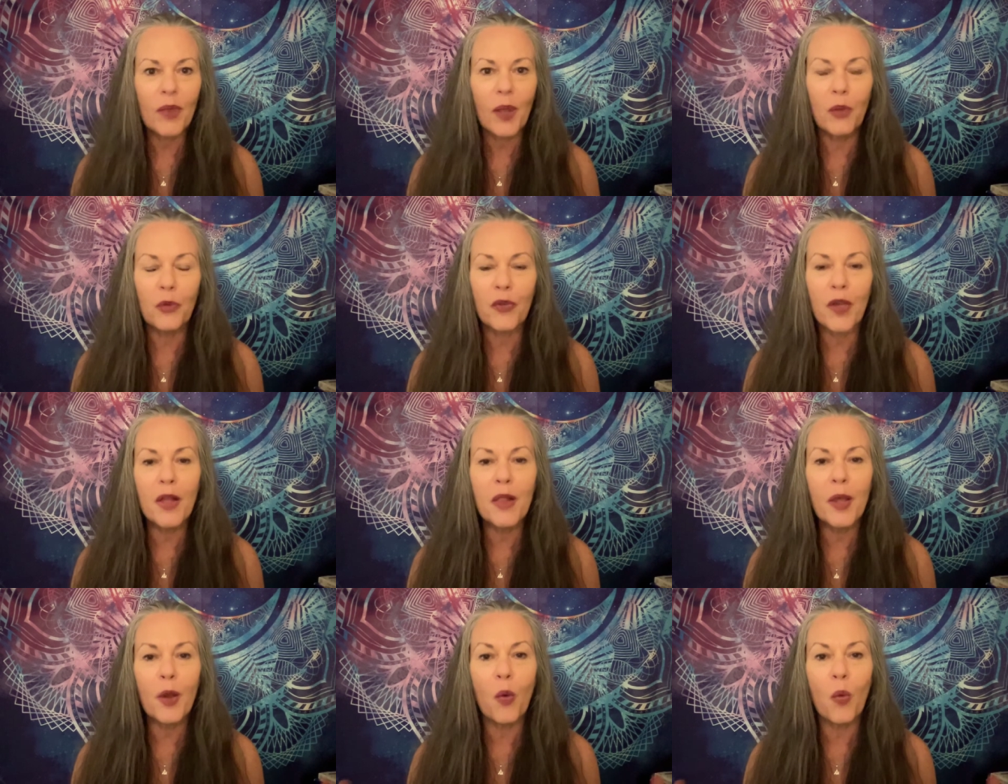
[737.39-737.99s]
it's
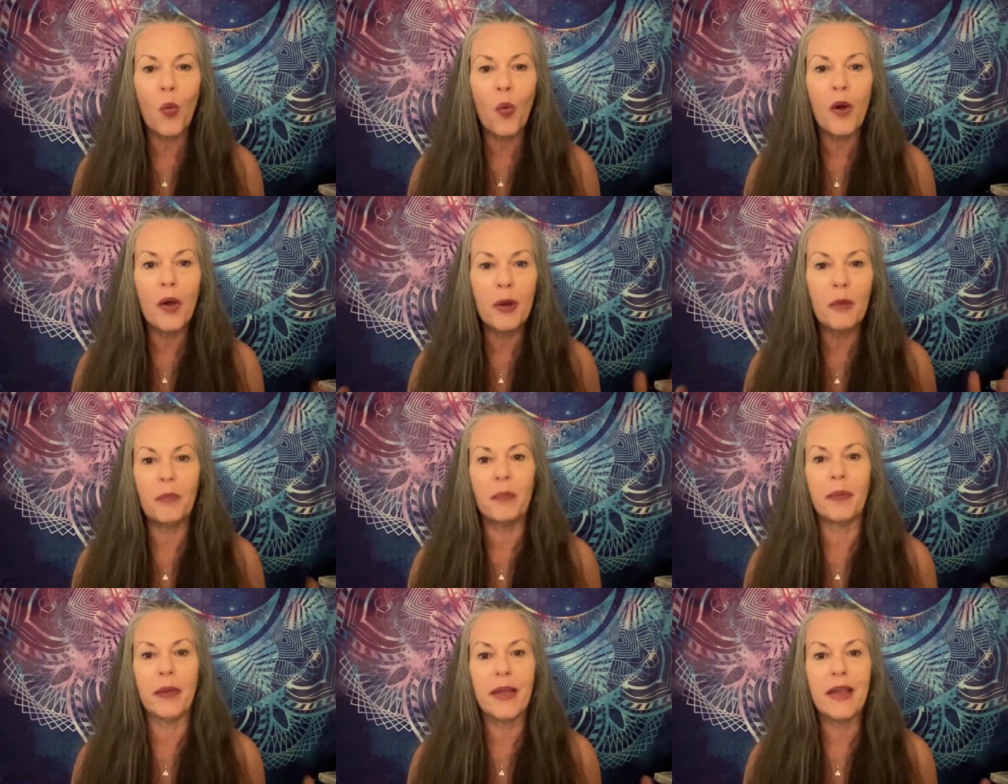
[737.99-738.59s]
kind of like
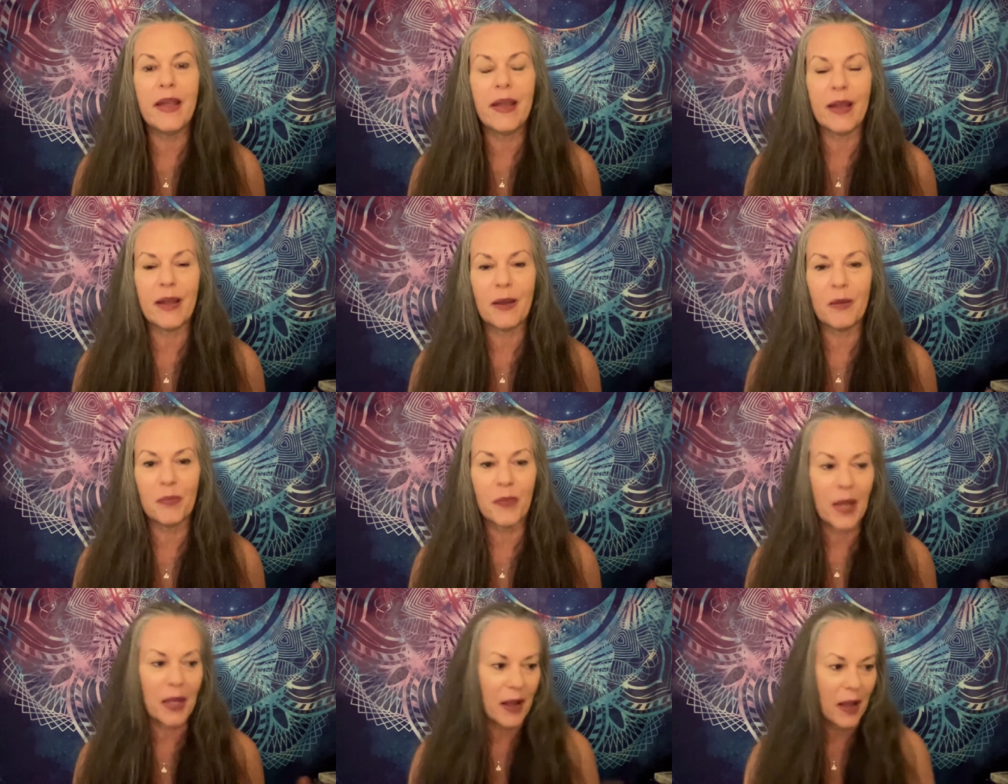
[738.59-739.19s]
one
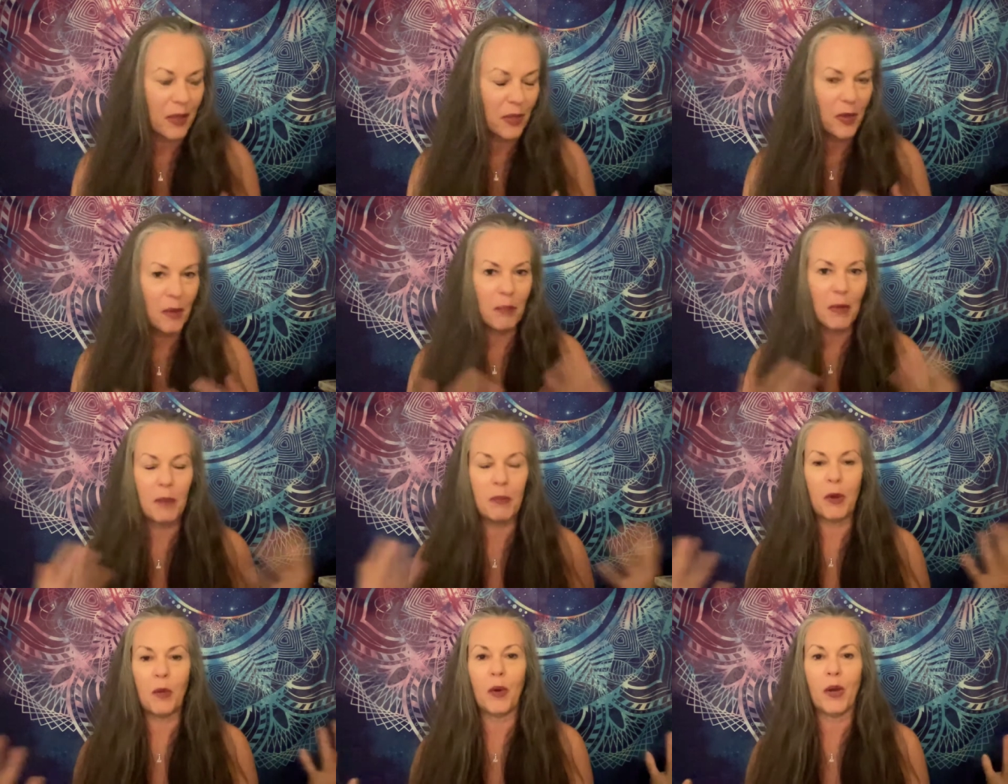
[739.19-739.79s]
being that I think
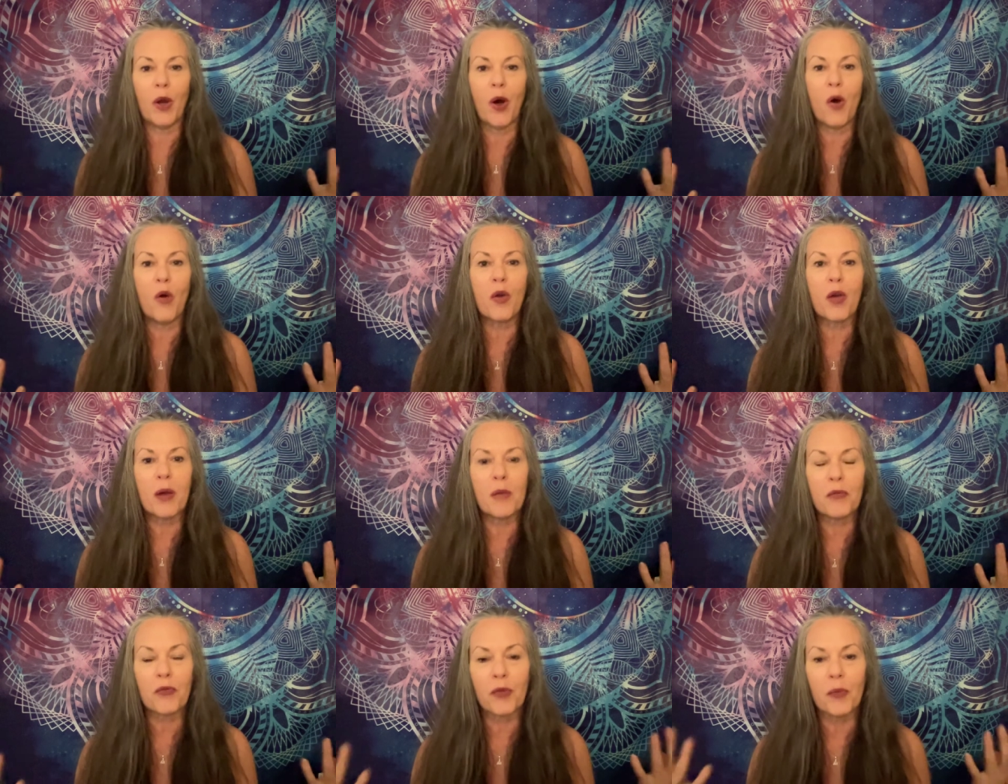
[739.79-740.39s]
maybe we all
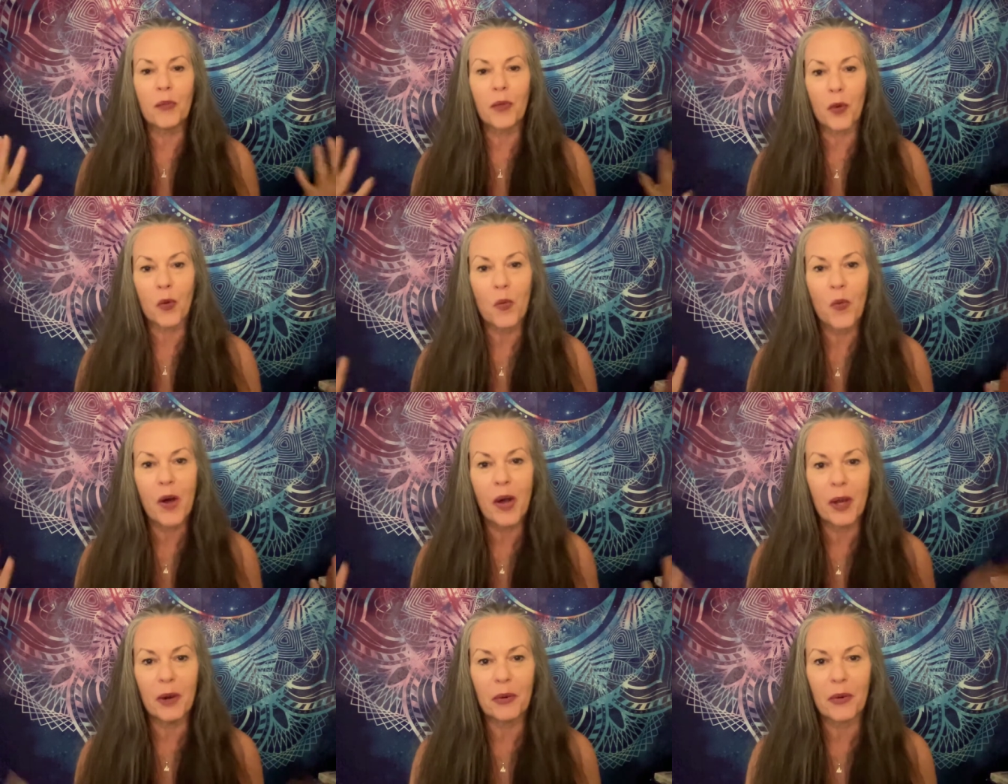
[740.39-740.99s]
come from the
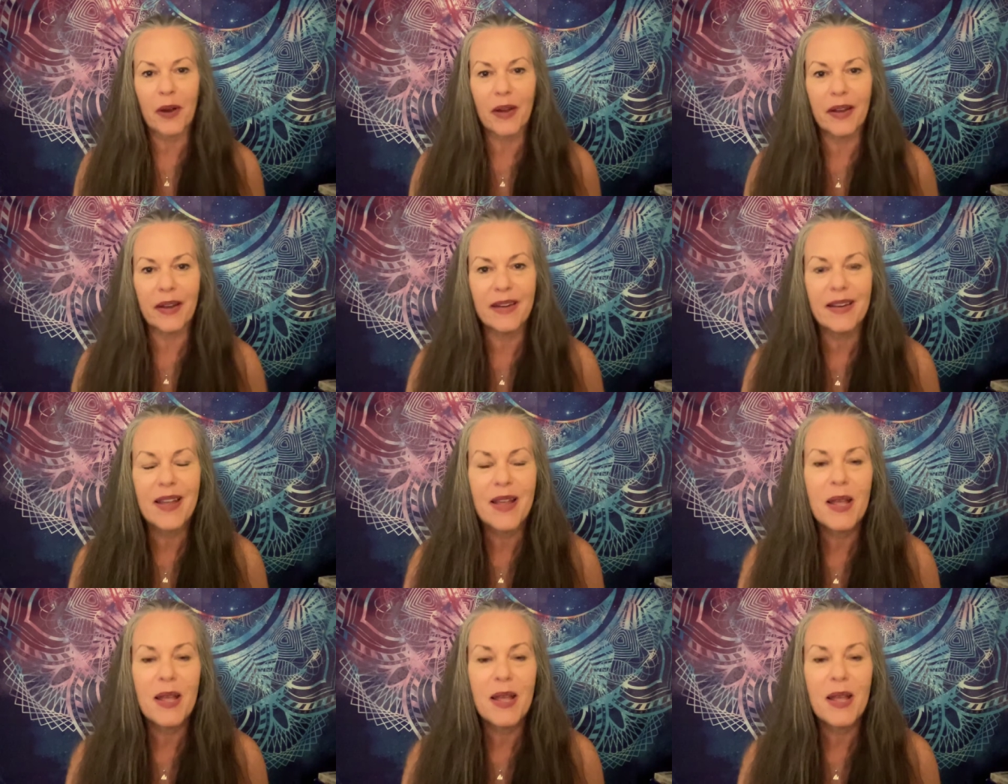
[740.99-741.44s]
one, right?